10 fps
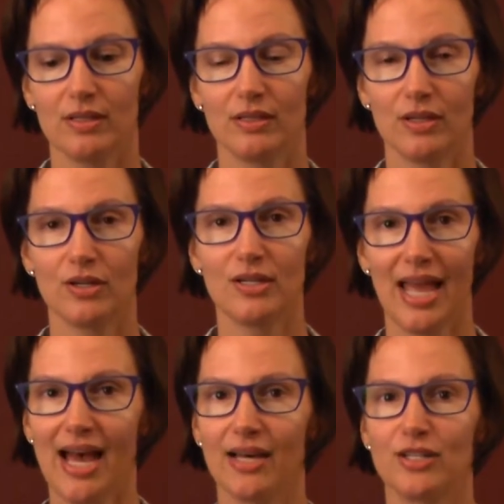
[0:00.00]
learn
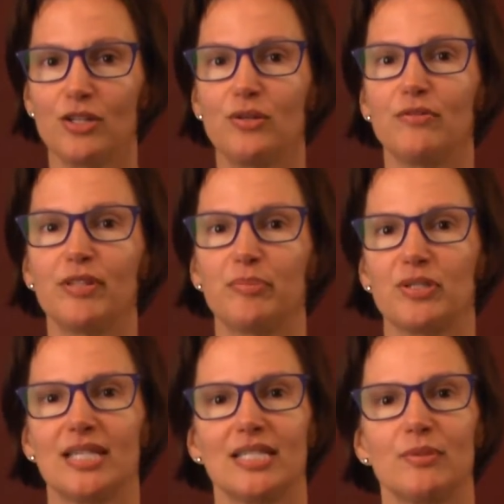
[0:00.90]
how to do the flipper
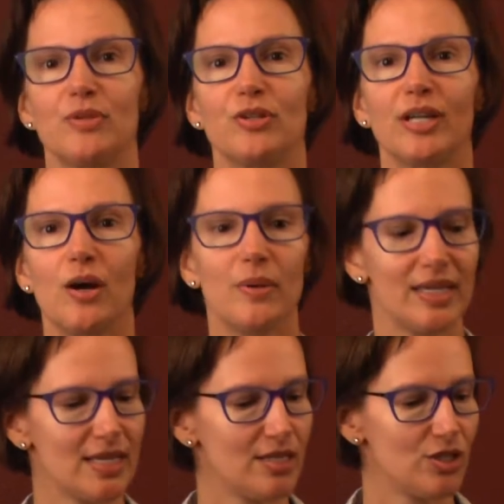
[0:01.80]
system when you're
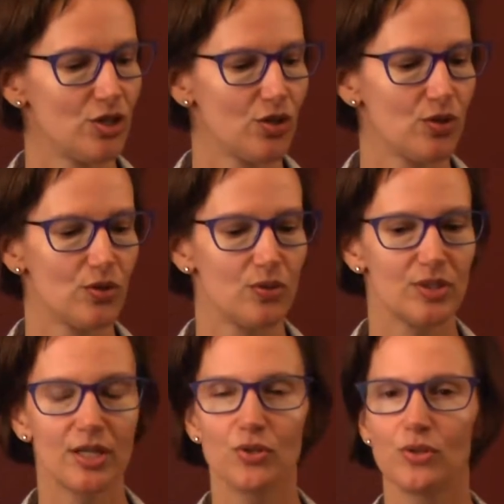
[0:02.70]
going into
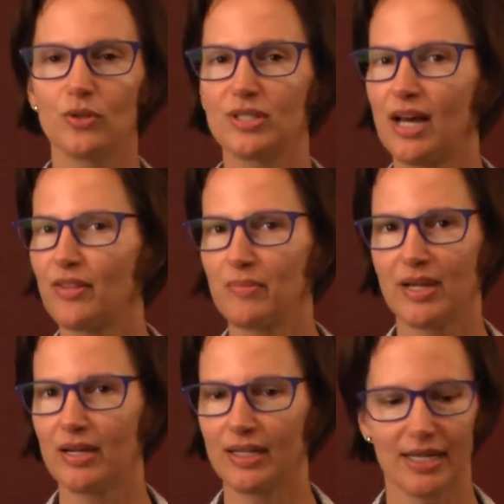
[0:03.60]
Central or South
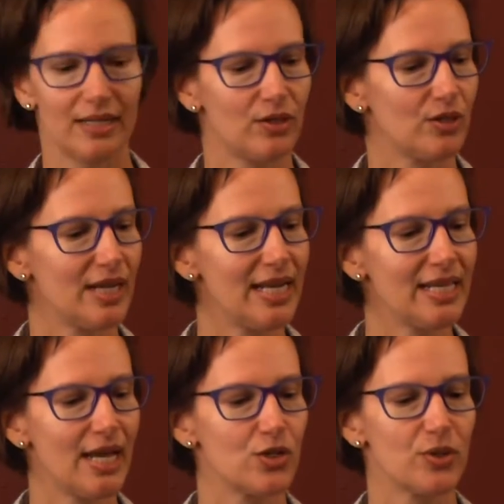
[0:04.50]
America or any
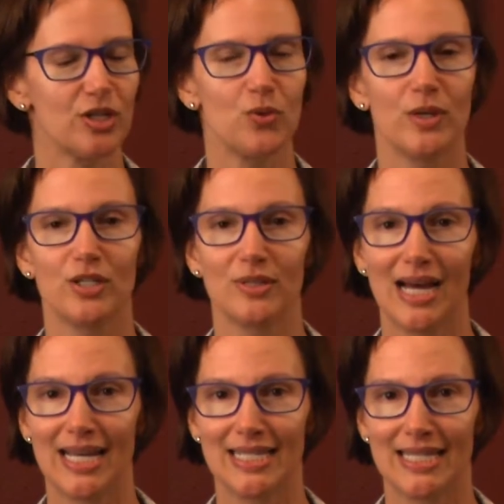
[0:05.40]
country and you want to do an
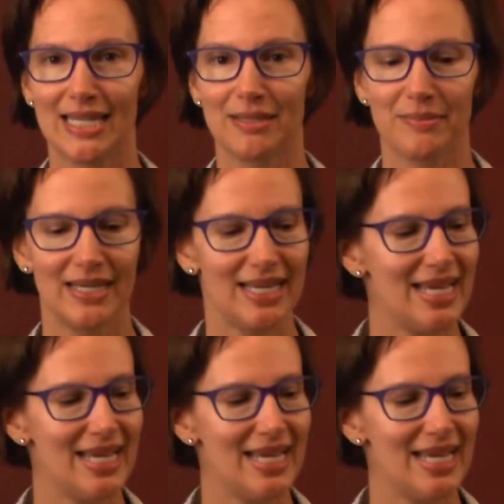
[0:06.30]
eye exam